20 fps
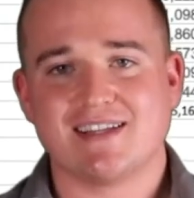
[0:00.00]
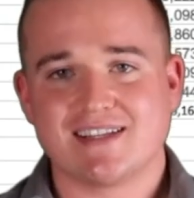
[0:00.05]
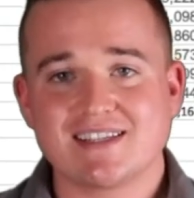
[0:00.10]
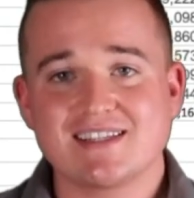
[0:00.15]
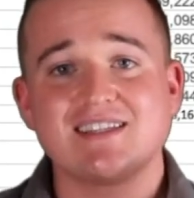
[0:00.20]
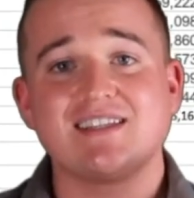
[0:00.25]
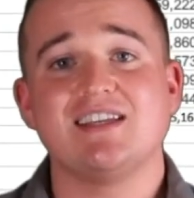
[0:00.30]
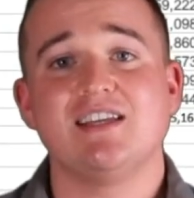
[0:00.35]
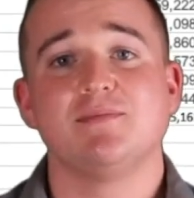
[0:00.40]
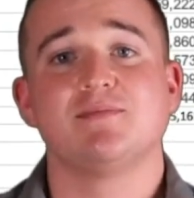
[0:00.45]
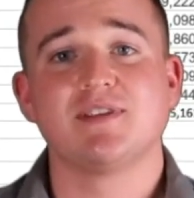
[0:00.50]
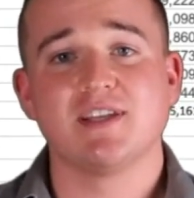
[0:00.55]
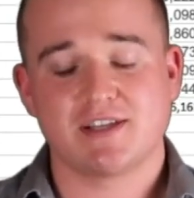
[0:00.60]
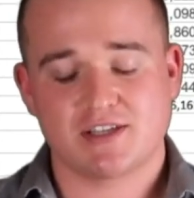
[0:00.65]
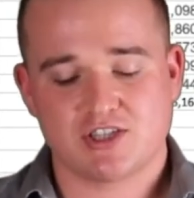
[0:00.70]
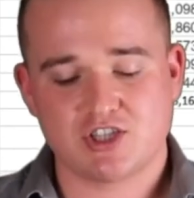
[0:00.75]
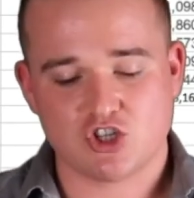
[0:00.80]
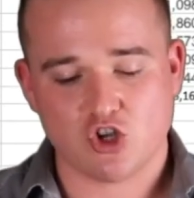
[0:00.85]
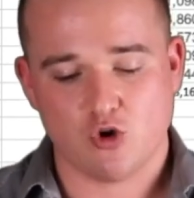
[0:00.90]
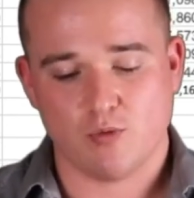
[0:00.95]
It seems like
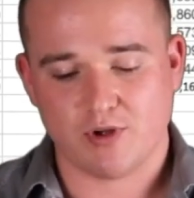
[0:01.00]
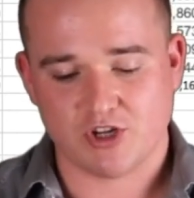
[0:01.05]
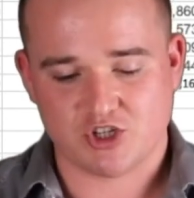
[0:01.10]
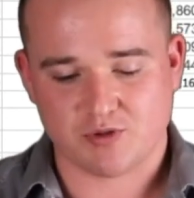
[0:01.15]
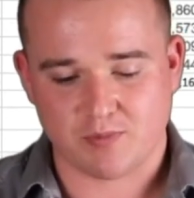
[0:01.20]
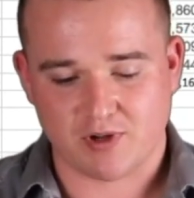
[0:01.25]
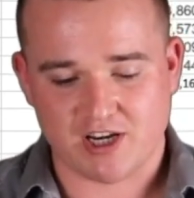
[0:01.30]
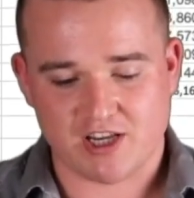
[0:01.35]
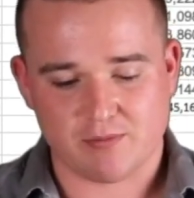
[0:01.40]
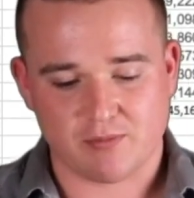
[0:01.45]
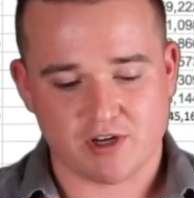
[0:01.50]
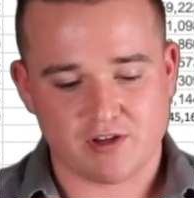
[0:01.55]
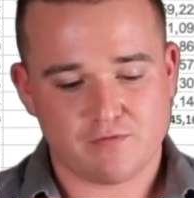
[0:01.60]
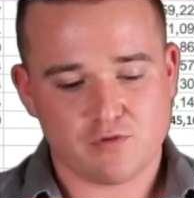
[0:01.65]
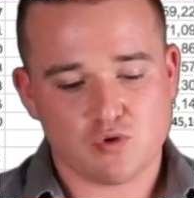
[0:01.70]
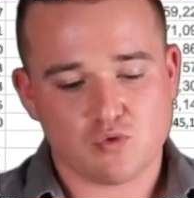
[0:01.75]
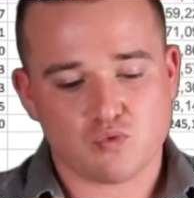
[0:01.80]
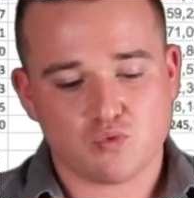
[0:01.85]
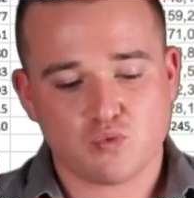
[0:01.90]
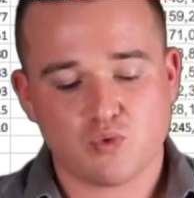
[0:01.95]
so much money, but if
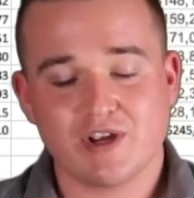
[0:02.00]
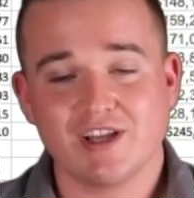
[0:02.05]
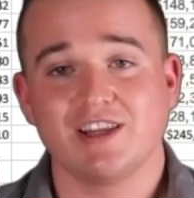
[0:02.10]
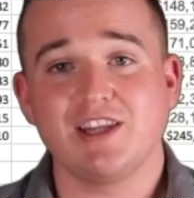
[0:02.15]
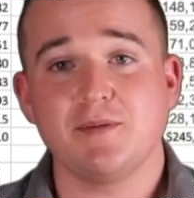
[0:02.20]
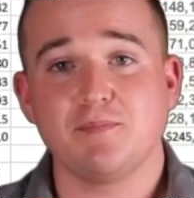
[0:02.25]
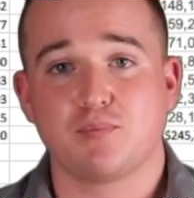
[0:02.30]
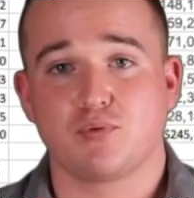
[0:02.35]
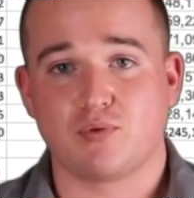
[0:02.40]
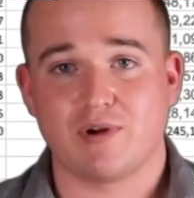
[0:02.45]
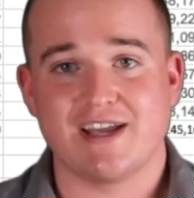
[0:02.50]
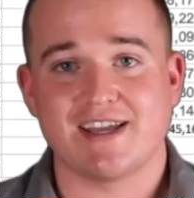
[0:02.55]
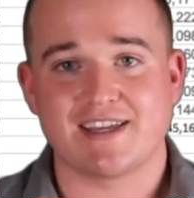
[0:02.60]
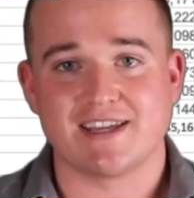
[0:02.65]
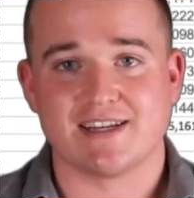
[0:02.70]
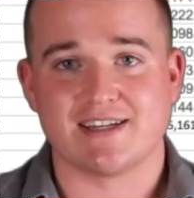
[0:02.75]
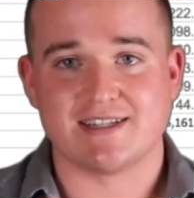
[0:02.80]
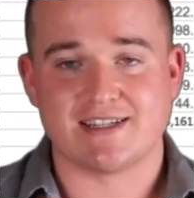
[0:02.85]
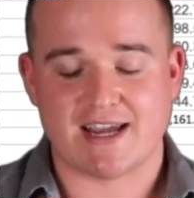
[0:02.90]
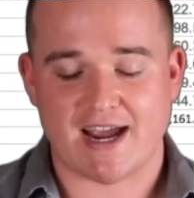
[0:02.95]
you really break
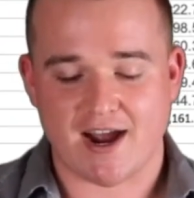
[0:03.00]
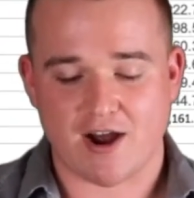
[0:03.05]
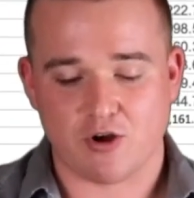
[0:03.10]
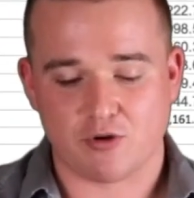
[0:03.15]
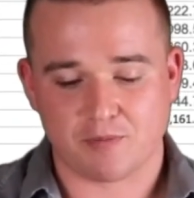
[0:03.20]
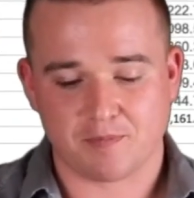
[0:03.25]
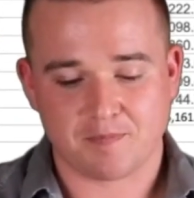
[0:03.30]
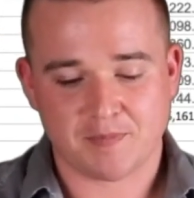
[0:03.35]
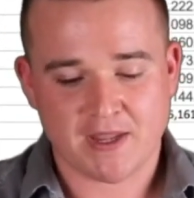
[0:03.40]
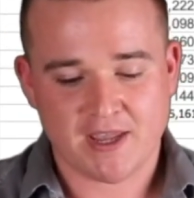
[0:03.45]
it down